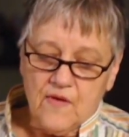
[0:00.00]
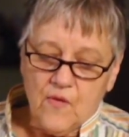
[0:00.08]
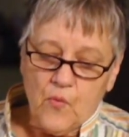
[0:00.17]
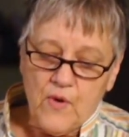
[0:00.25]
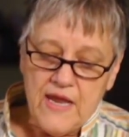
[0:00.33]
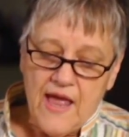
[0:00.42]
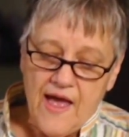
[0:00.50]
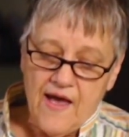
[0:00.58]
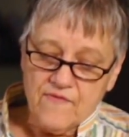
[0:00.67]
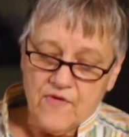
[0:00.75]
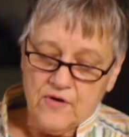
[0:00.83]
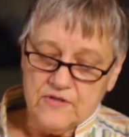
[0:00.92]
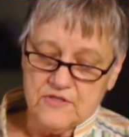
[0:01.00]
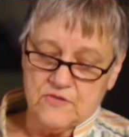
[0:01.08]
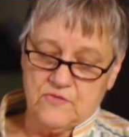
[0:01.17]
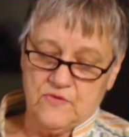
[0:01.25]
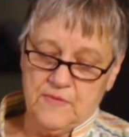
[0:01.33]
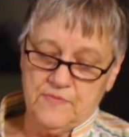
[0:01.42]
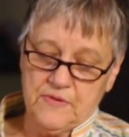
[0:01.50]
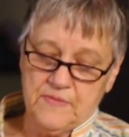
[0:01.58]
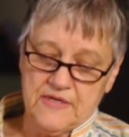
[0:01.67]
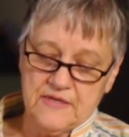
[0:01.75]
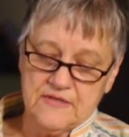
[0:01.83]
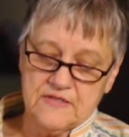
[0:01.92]
We have also
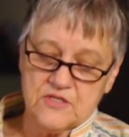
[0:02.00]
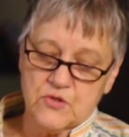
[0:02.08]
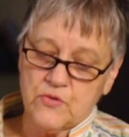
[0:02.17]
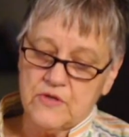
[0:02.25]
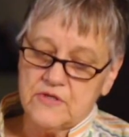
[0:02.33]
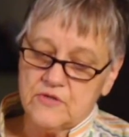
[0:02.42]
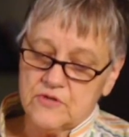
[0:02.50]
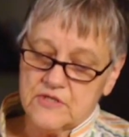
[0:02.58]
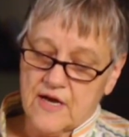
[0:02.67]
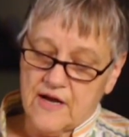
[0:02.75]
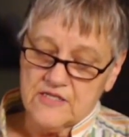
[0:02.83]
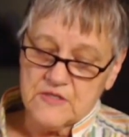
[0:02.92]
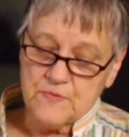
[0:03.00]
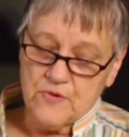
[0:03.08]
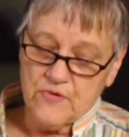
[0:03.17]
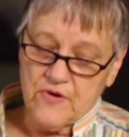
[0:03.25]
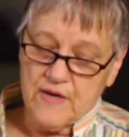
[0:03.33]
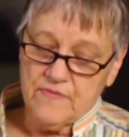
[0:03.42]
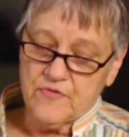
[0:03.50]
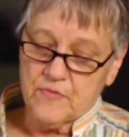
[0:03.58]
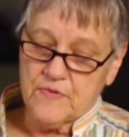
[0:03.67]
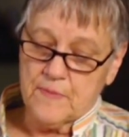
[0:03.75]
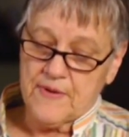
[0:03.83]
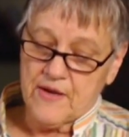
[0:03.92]
implemented this Toreador Tots program for
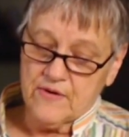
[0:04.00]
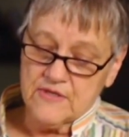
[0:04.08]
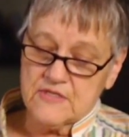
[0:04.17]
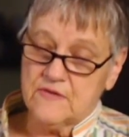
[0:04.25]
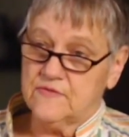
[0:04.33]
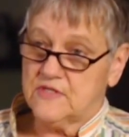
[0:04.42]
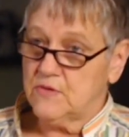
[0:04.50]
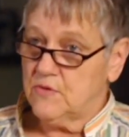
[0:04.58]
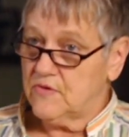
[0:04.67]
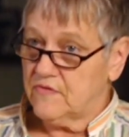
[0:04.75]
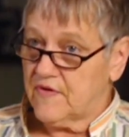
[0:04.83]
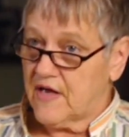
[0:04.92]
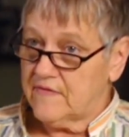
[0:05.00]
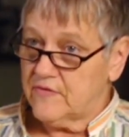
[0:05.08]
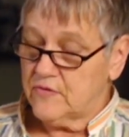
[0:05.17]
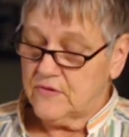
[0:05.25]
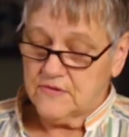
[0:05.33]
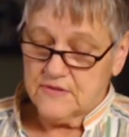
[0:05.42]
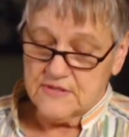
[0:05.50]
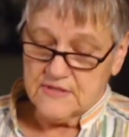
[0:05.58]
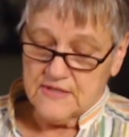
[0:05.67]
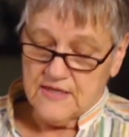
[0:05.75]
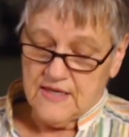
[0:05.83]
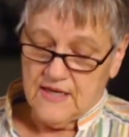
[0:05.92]
the parents of 0 to 5-year-olds.
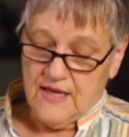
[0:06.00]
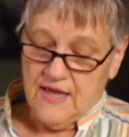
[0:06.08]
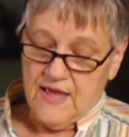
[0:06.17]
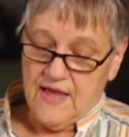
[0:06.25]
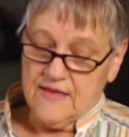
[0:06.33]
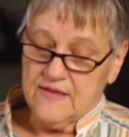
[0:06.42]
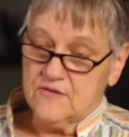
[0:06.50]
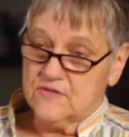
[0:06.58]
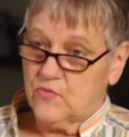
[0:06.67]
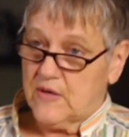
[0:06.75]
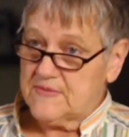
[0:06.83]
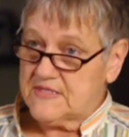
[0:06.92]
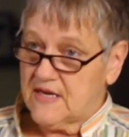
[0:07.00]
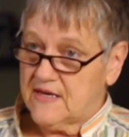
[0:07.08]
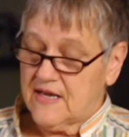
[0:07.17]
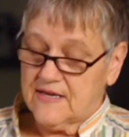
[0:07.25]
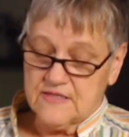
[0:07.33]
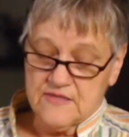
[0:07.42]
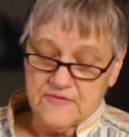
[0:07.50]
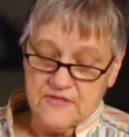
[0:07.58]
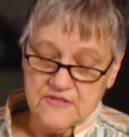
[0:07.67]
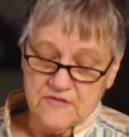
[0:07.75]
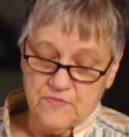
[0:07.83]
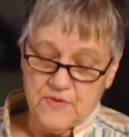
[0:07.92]
And there's website
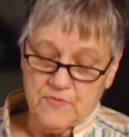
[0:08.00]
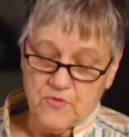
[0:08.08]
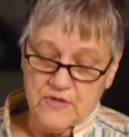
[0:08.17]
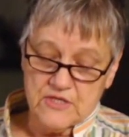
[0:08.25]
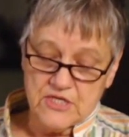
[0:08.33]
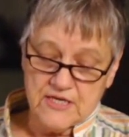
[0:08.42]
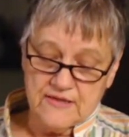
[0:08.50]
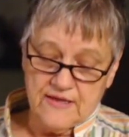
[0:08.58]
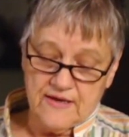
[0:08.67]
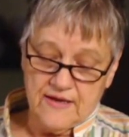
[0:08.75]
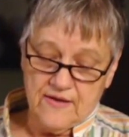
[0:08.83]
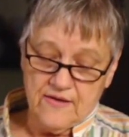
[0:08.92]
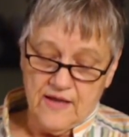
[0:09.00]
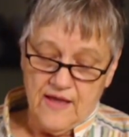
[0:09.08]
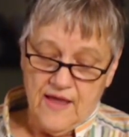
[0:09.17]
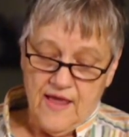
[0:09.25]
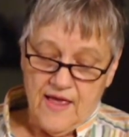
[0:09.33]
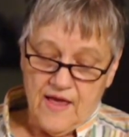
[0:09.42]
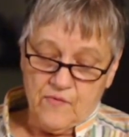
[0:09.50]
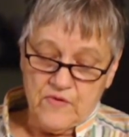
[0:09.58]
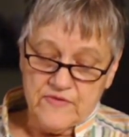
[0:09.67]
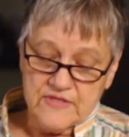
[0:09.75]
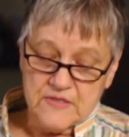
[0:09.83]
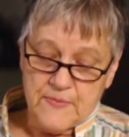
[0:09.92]
activities if people want to check that out. And
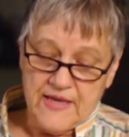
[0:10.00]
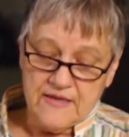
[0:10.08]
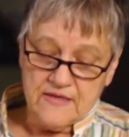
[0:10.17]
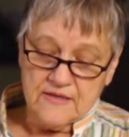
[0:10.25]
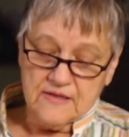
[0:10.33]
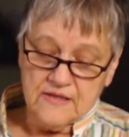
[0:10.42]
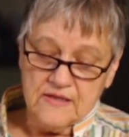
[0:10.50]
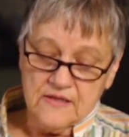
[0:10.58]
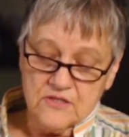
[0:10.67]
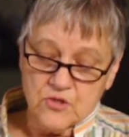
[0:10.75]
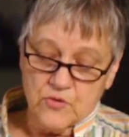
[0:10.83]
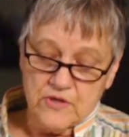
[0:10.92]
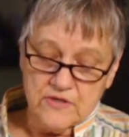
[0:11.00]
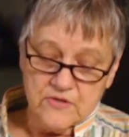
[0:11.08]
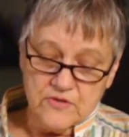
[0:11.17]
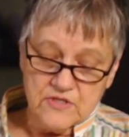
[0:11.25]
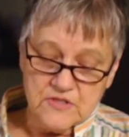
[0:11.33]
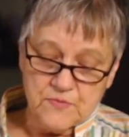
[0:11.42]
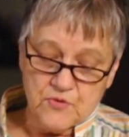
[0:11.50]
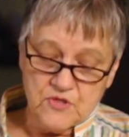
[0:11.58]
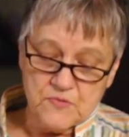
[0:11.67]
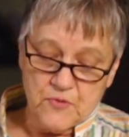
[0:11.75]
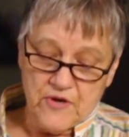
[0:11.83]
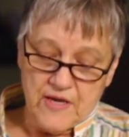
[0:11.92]
we've expanded the Little Toreador
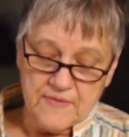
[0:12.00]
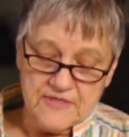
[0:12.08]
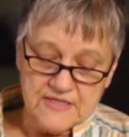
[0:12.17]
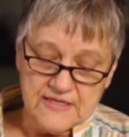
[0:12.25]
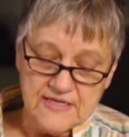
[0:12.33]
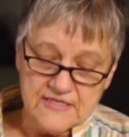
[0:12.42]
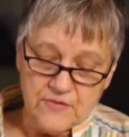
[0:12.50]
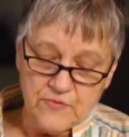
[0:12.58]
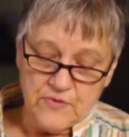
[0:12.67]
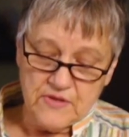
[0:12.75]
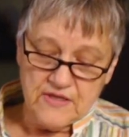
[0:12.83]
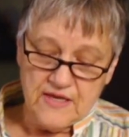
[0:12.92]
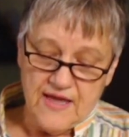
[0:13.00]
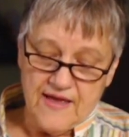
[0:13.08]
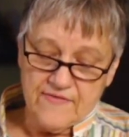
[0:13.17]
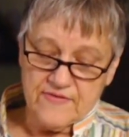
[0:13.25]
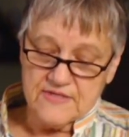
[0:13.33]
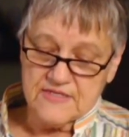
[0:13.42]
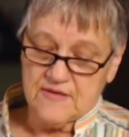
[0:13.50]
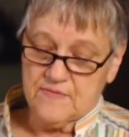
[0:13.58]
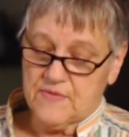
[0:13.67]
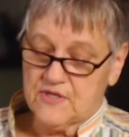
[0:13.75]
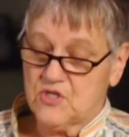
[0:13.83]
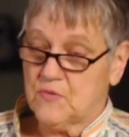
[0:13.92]
sports program because I guess I really haven't said
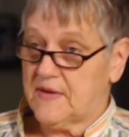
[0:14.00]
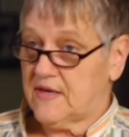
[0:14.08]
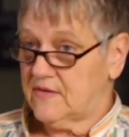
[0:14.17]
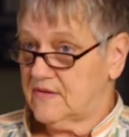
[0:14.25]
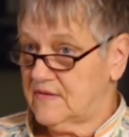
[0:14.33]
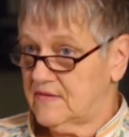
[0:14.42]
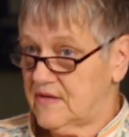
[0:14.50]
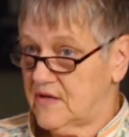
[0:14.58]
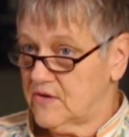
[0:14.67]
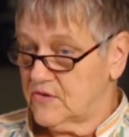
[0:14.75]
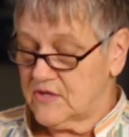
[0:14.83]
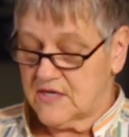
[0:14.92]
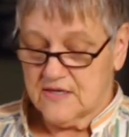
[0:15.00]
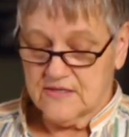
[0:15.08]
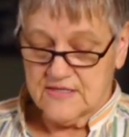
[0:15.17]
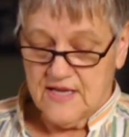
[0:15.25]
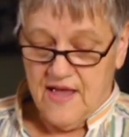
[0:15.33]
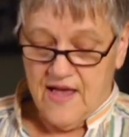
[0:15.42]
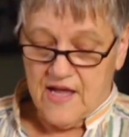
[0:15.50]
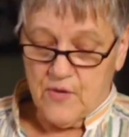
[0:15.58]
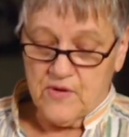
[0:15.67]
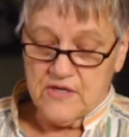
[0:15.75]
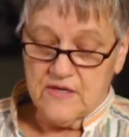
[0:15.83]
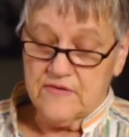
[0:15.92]
much about the younger kids. And I
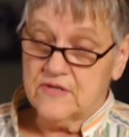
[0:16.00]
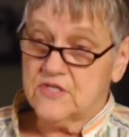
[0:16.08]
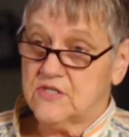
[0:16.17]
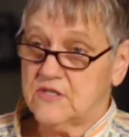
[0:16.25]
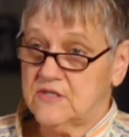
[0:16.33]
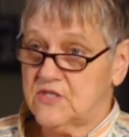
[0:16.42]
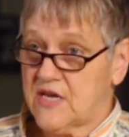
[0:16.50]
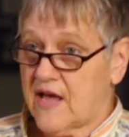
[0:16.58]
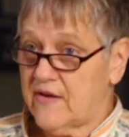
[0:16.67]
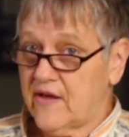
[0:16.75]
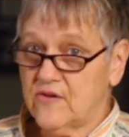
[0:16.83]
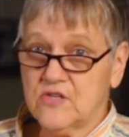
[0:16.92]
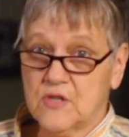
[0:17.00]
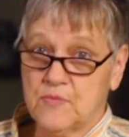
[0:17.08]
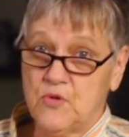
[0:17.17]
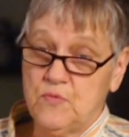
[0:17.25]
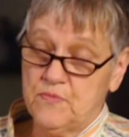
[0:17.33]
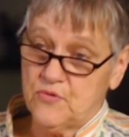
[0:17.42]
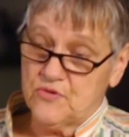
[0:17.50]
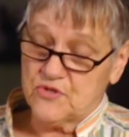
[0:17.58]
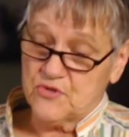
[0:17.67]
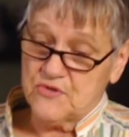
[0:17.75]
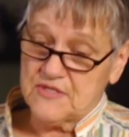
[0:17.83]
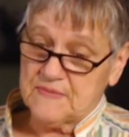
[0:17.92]
want to get a shout out to the Boone
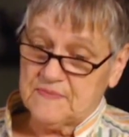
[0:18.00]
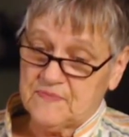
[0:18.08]
Boosters.